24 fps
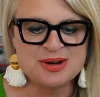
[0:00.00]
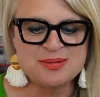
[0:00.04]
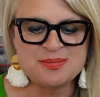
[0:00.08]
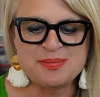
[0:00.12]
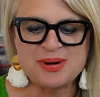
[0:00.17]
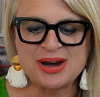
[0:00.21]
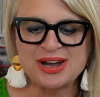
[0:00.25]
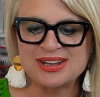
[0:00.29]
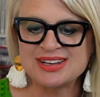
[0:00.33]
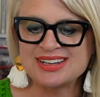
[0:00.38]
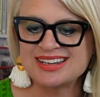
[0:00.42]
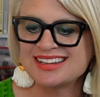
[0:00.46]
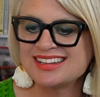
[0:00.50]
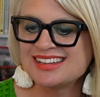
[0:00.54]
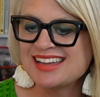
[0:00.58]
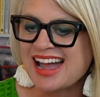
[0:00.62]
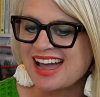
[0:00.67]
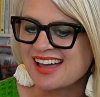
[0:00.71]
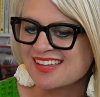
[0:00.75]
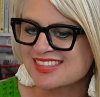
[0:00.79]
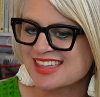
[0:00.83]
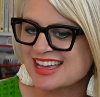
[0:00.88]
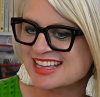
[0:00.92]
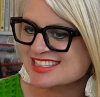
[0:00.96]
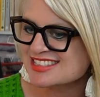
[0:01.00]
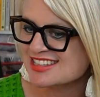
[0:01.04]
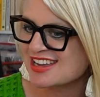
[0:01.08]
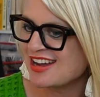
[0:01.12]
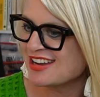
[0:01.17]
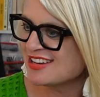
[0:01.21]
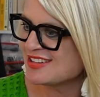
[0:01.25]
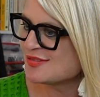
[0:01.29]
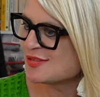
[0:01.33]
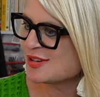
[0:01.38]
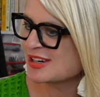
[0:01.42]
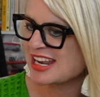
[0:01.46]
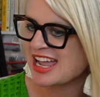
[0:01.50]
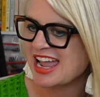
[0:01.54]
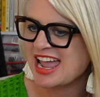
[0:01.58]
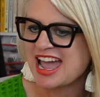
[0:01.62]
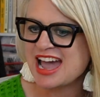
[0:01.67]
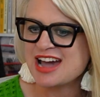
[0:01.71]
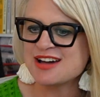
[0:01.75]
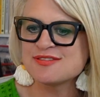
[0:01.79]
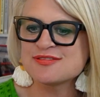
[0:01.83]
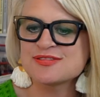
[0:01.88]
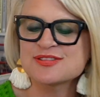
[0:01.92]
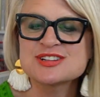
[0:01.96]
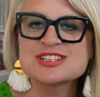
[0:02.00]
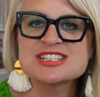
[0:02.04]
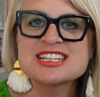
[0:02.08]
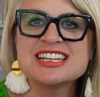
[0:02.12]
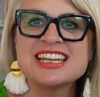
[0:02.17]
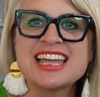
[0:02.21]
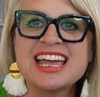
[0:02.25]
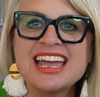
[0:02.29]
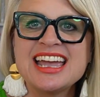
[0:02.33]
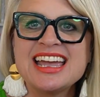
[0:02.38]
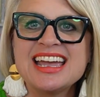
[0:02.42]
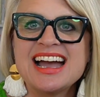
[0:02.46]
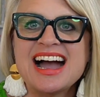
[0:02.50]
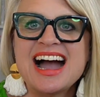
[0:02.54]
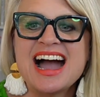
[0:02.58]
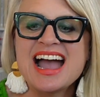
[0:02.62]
But yeah, that's kind of what I have for today.